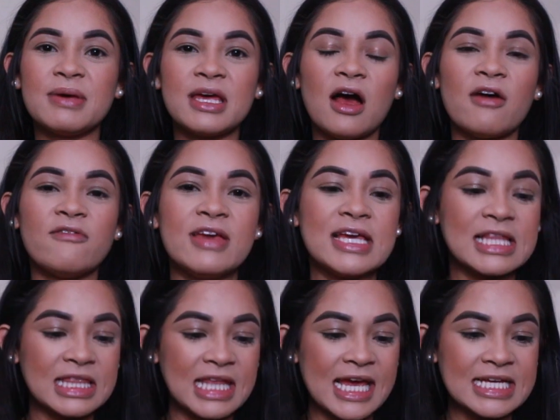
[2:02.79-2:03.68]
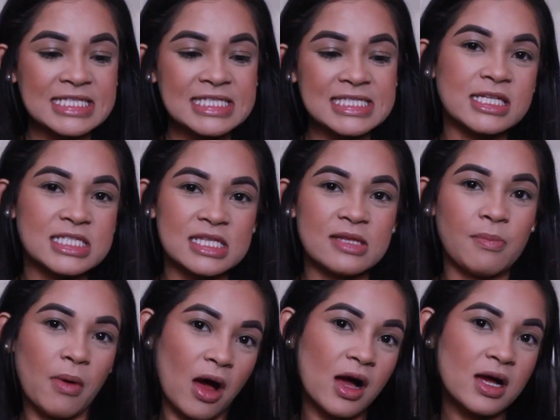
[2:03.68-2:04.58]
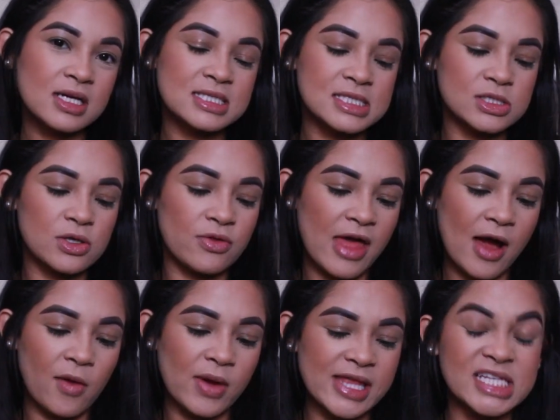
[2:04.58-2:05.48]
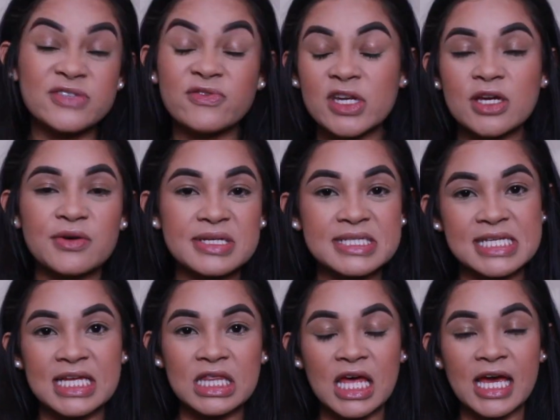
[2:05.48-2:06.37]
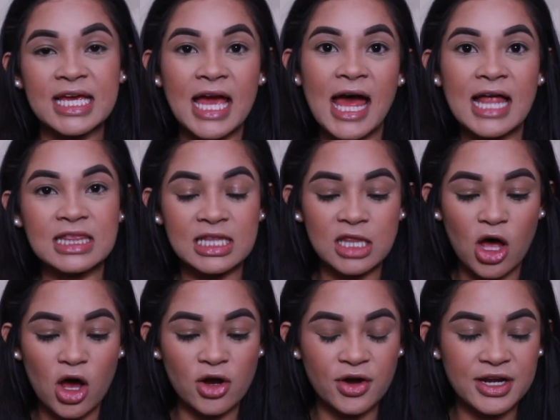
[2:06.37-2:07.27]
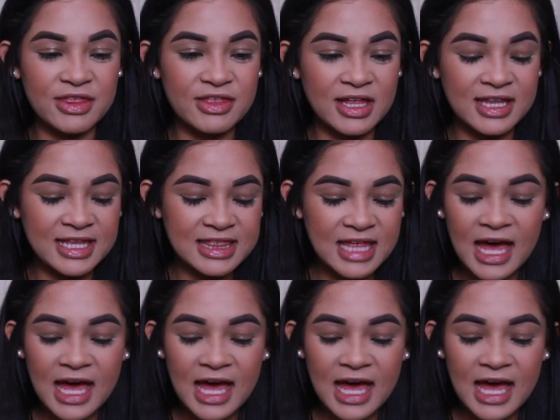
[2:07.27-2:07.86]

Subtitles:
bit of a glance into the box so that way this video isn't like hella long or anything like